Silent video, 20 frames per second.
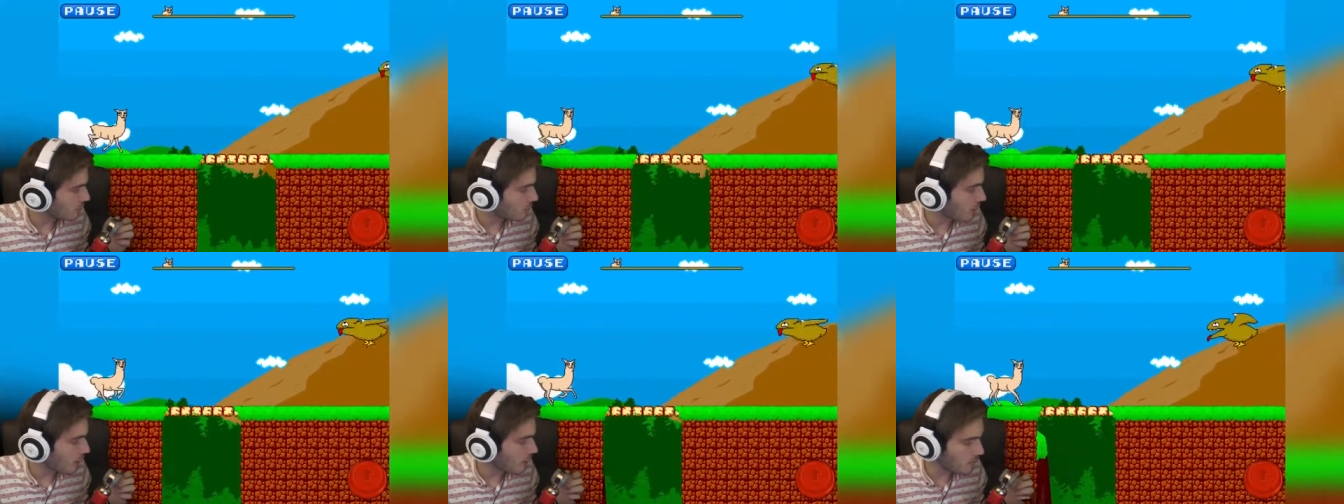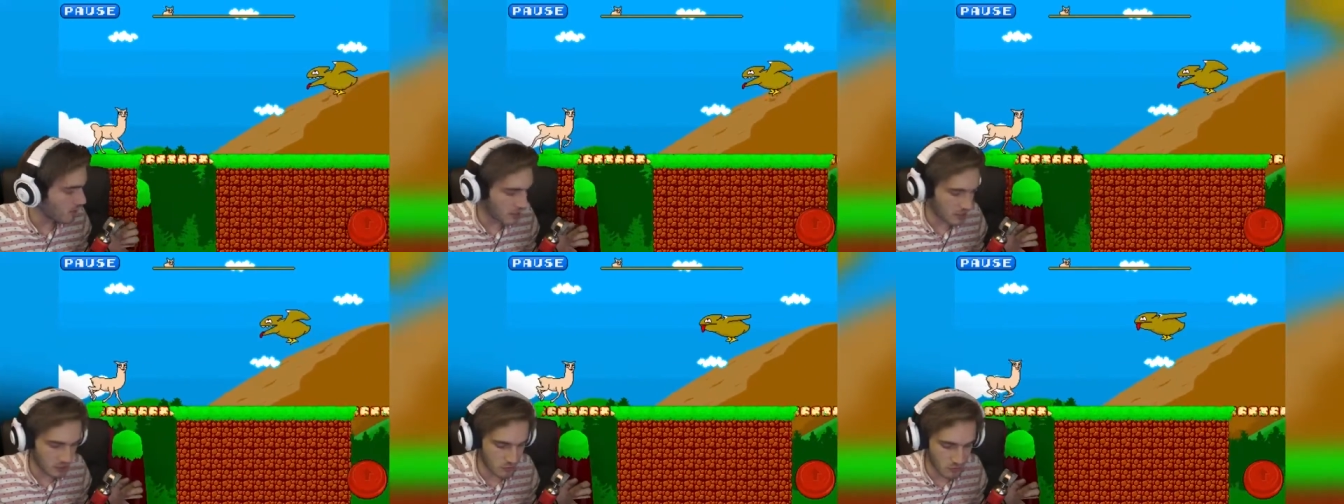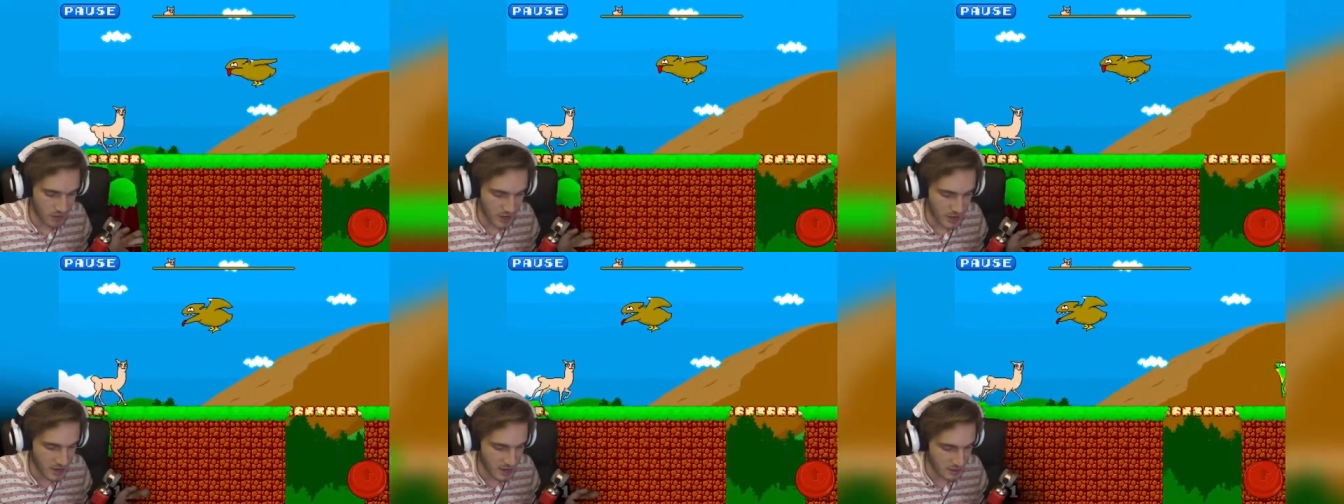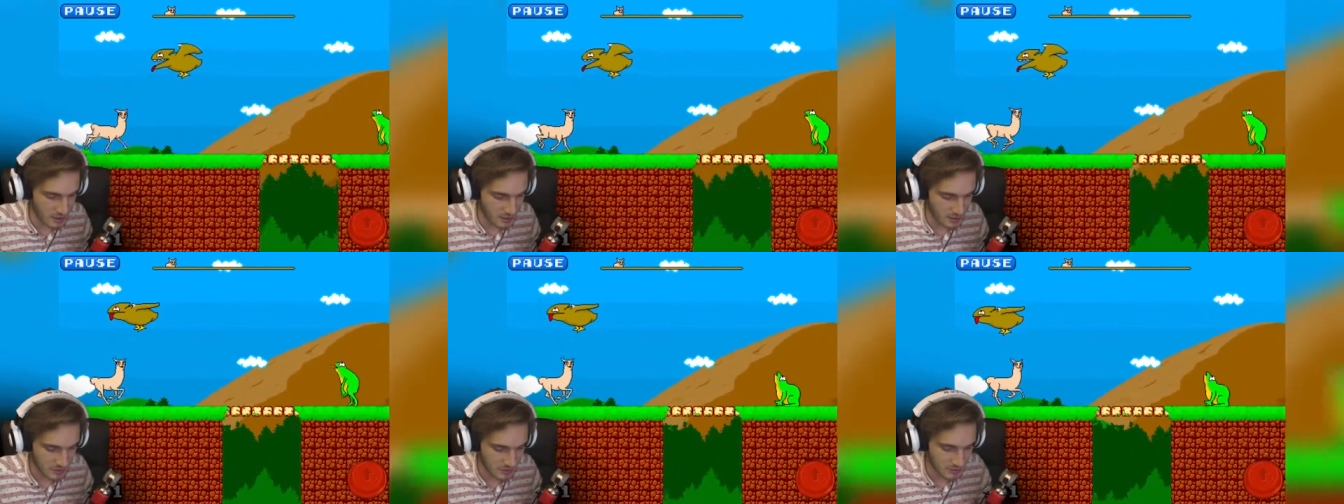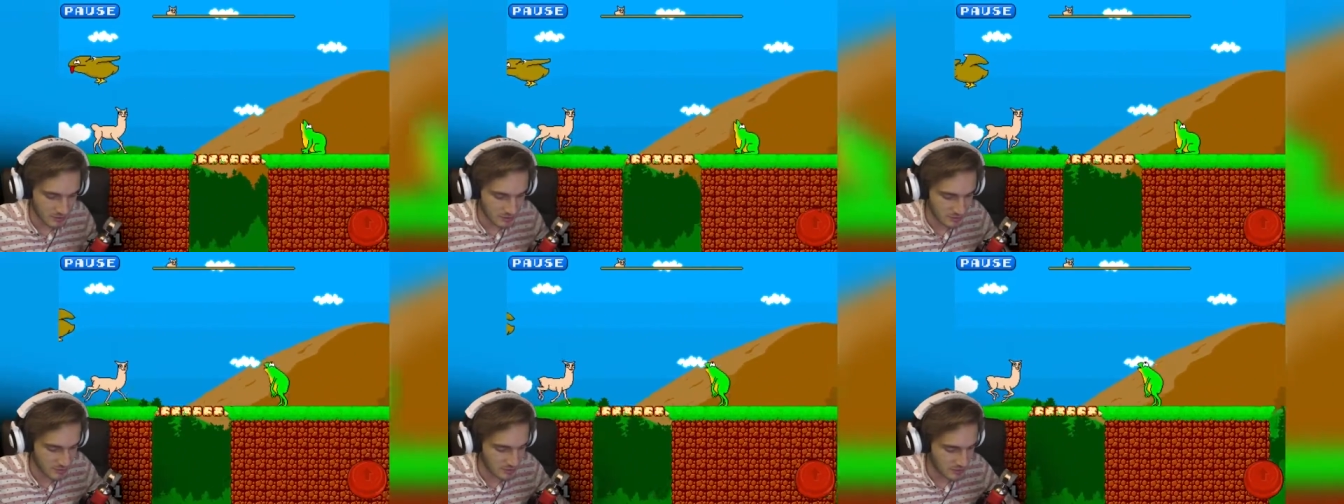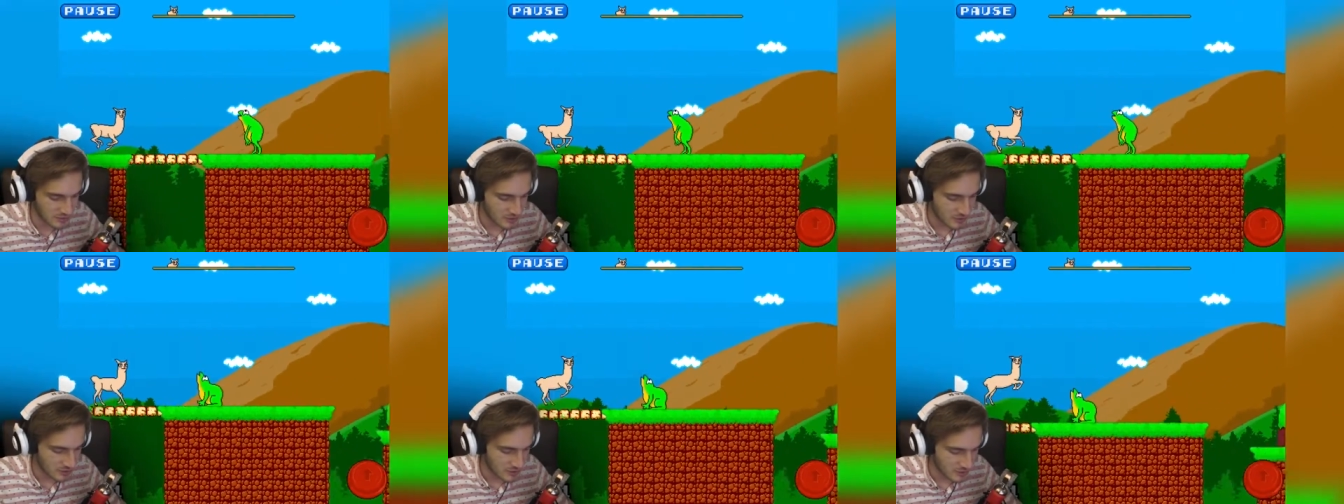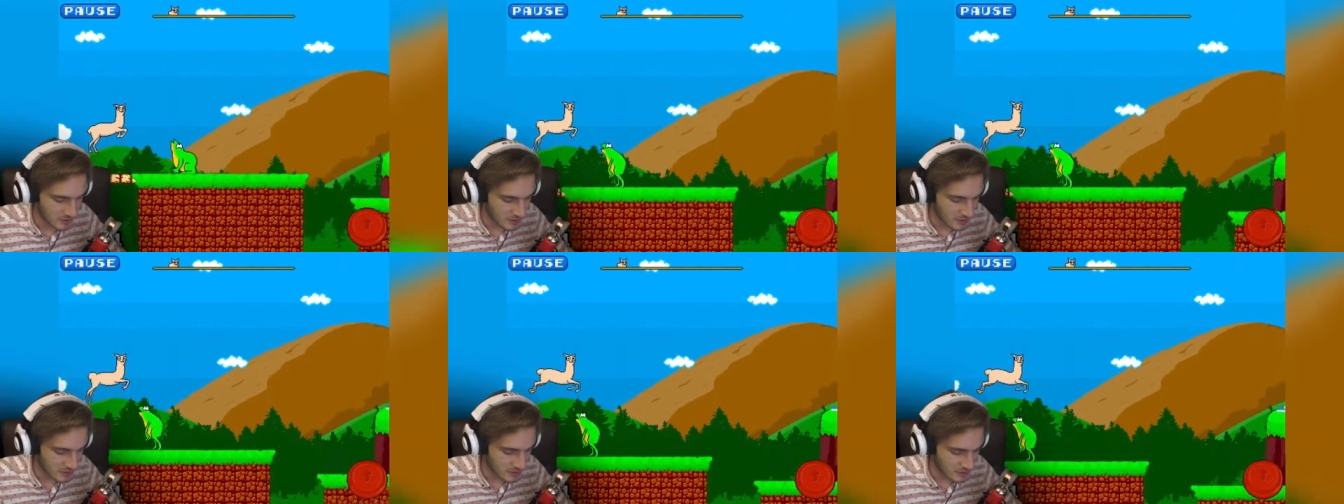Why am I crying?
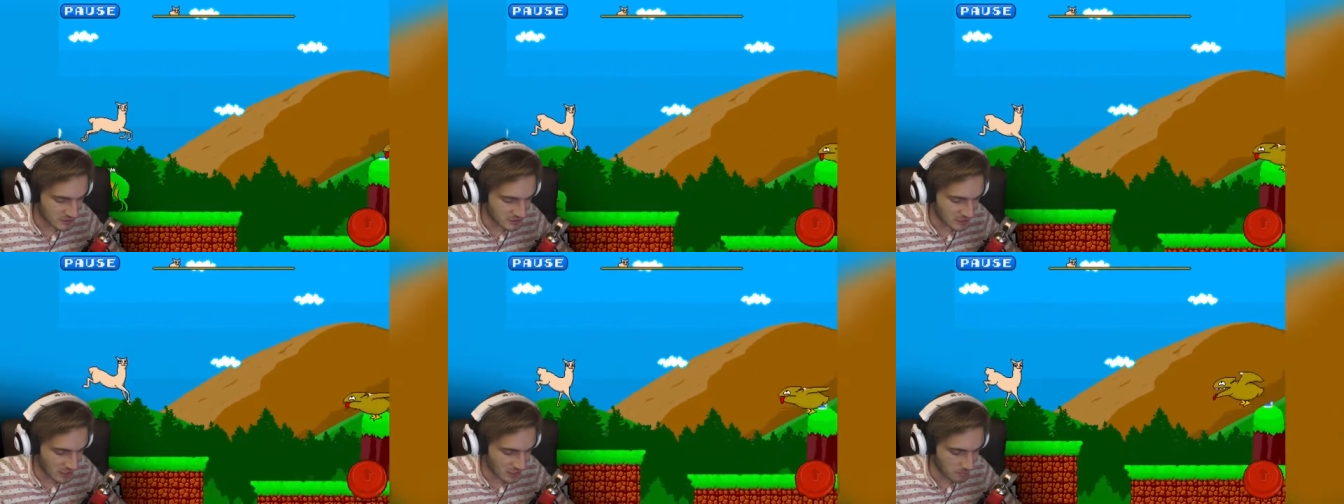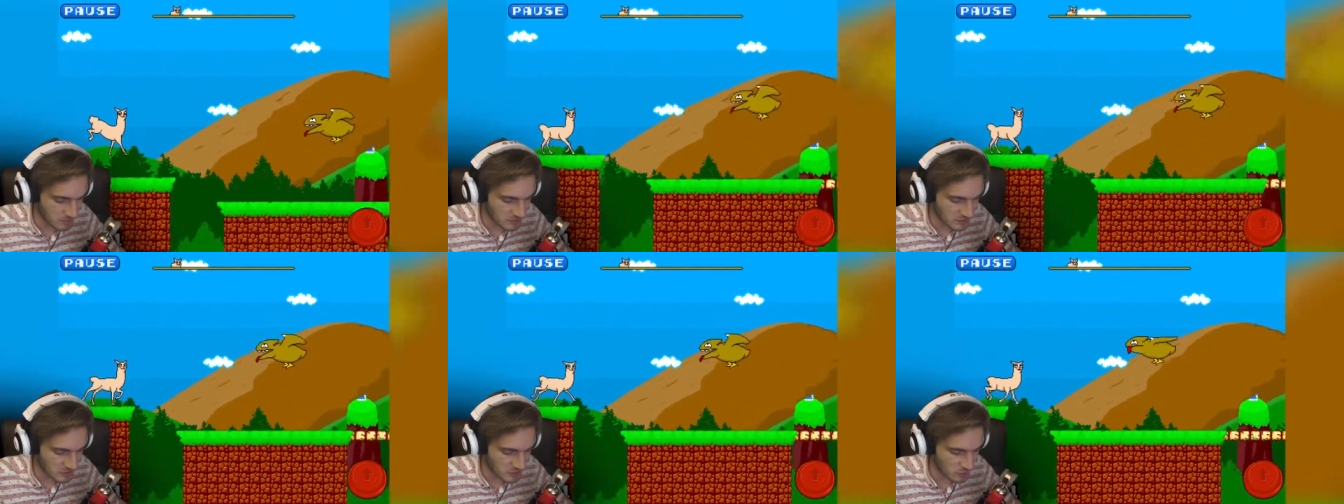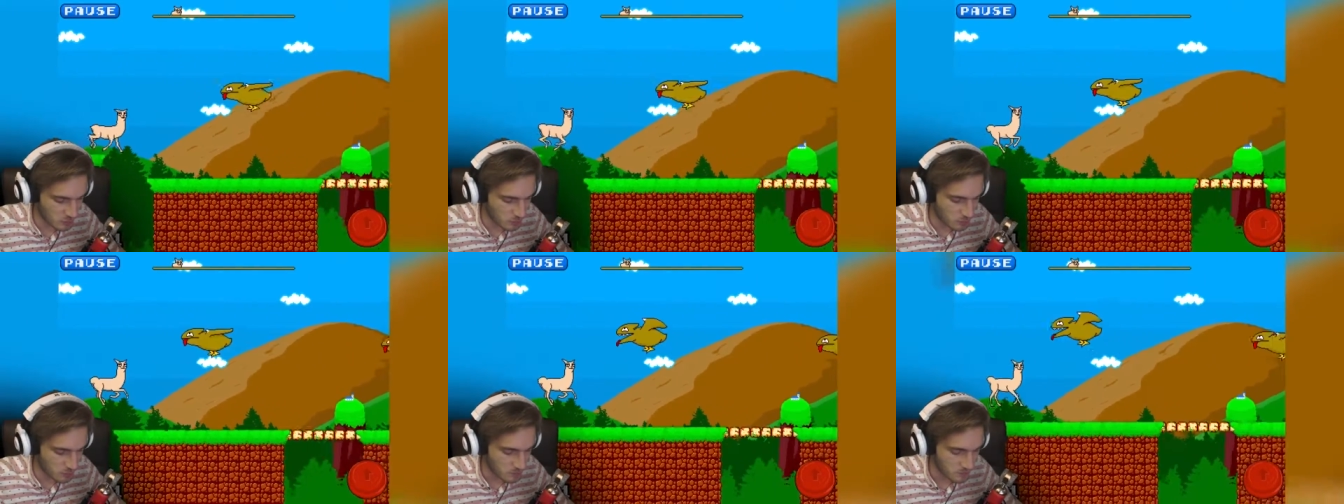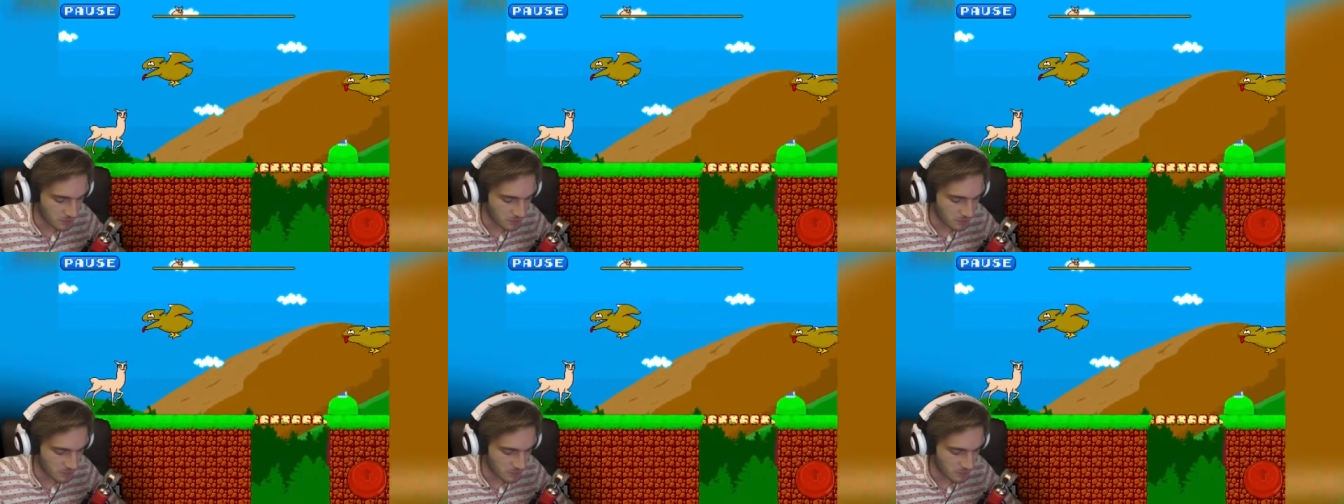This game is so